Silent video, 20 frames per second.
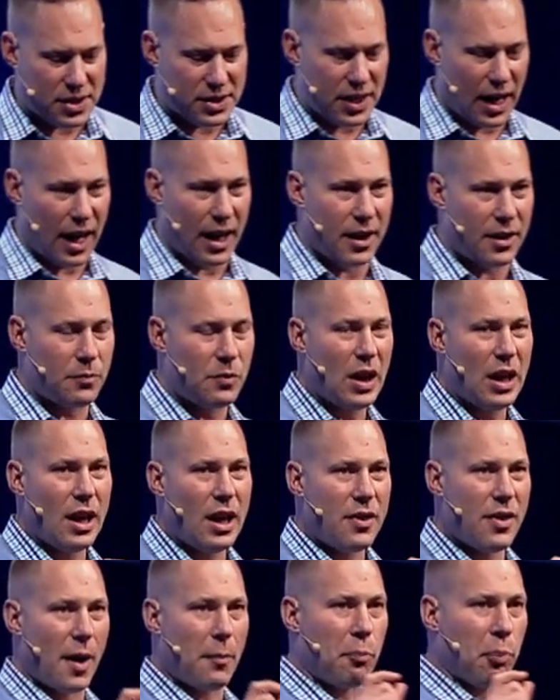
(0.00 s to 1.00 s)
saying
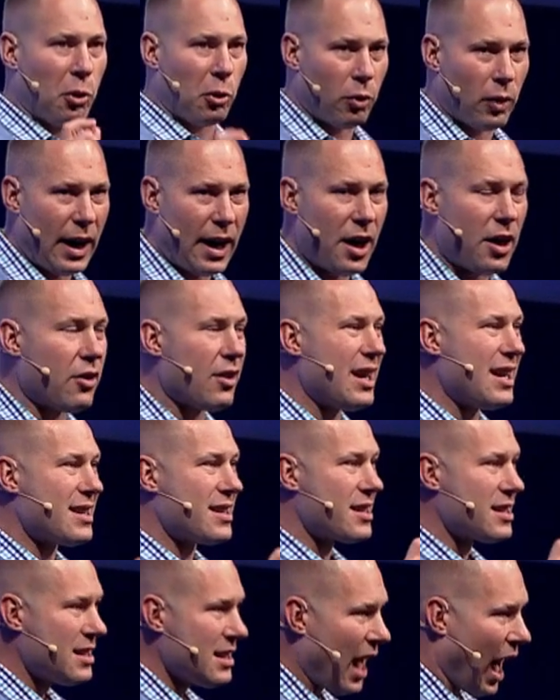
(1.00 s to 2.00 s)
that prayer
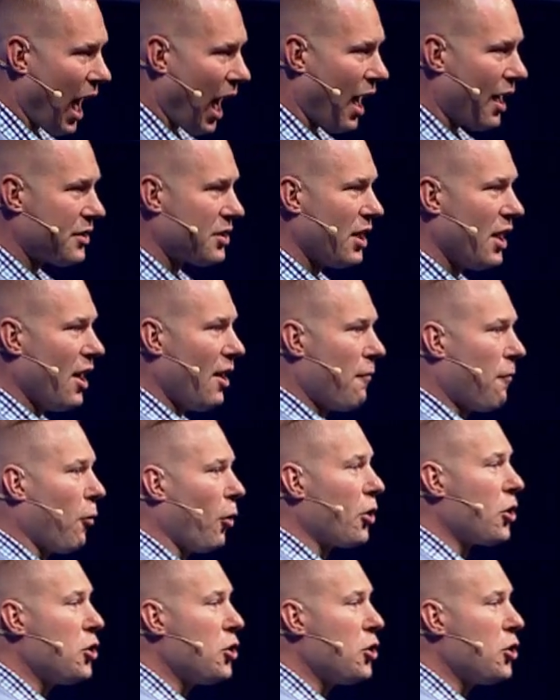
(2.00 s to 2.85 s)
is not for